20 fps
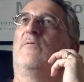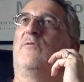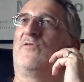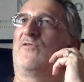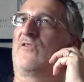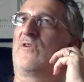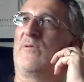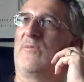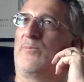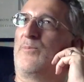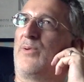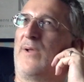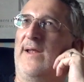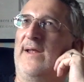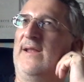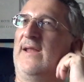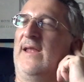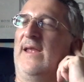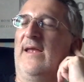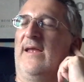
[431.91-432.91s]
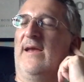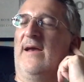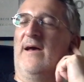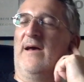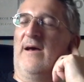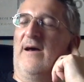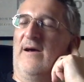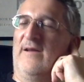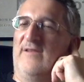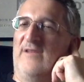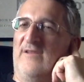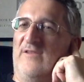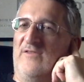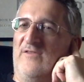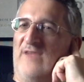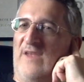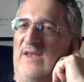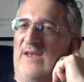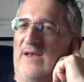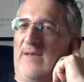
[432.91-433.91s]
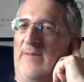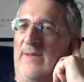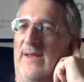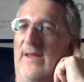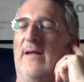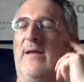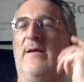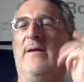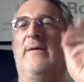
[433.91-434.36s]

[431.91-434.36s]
which completely uh, I didn't see coming.